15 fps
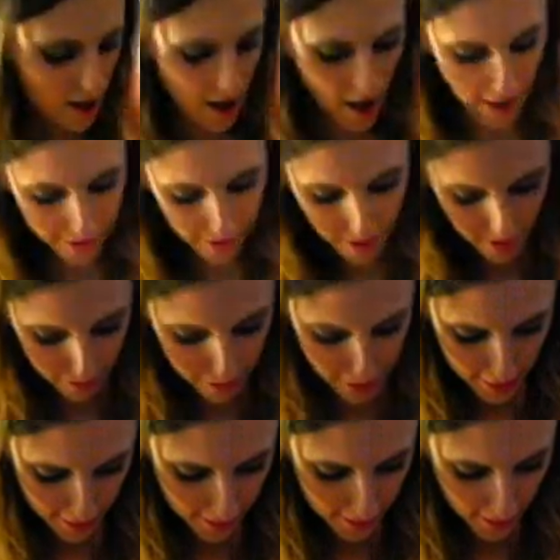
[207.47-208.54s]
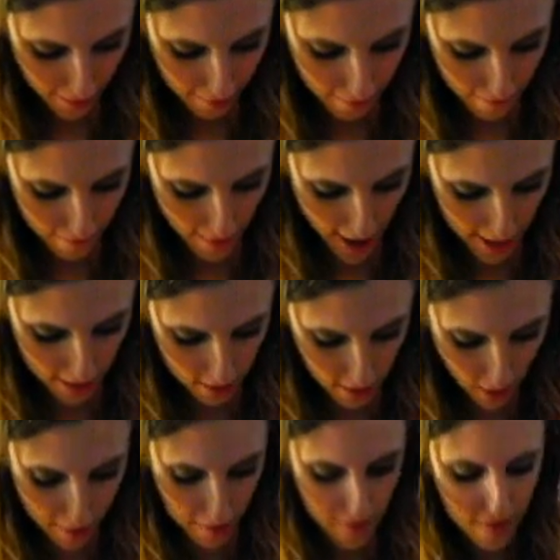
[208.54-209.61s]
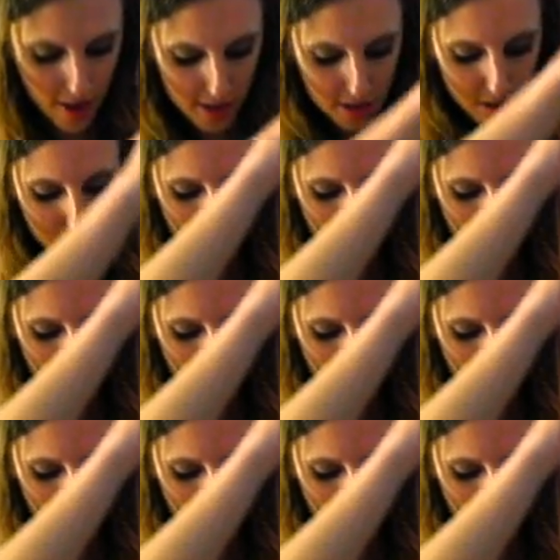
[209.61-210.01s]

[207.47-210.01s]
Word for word: I got this vest, army vest,